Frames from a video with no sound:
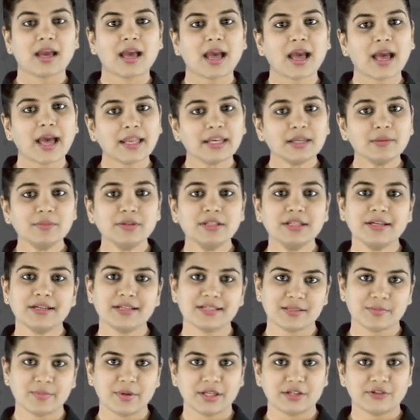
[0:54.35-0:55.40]
Animal
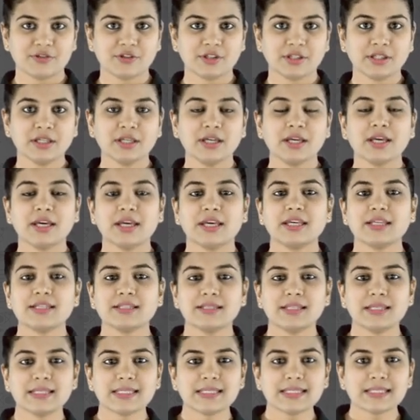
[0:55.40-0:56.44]
husbandry is
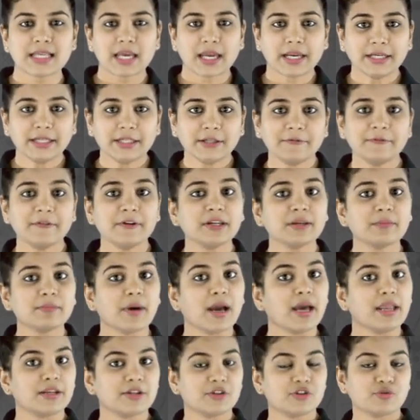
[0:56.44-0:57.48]
the scientific
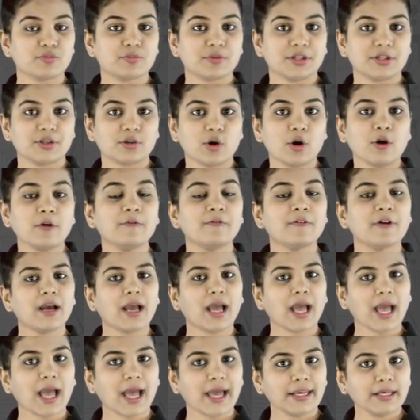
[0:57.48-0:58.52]
management of
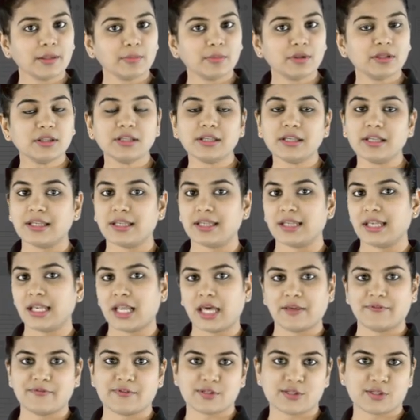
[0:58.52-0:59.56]
animal
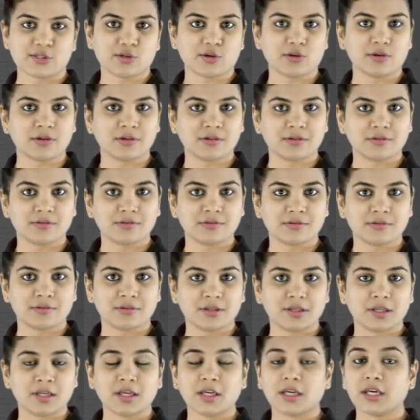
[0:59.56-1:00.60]
livestock.
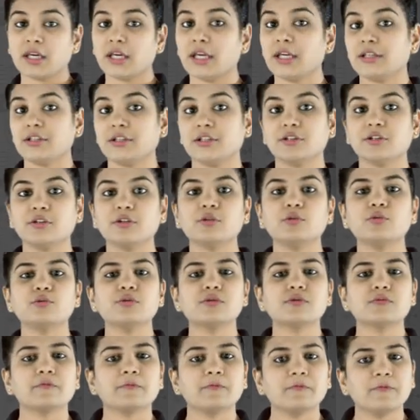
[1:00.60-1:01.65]
It
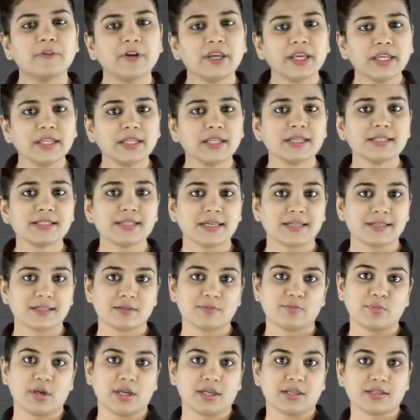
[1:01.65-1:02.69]
includes various
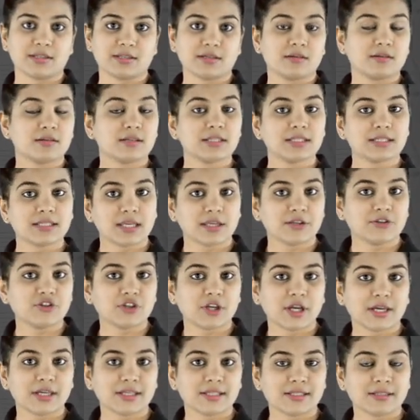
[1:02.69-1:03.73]
aspects such
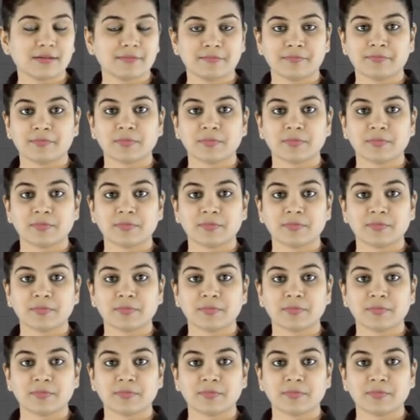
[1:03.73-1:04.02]
as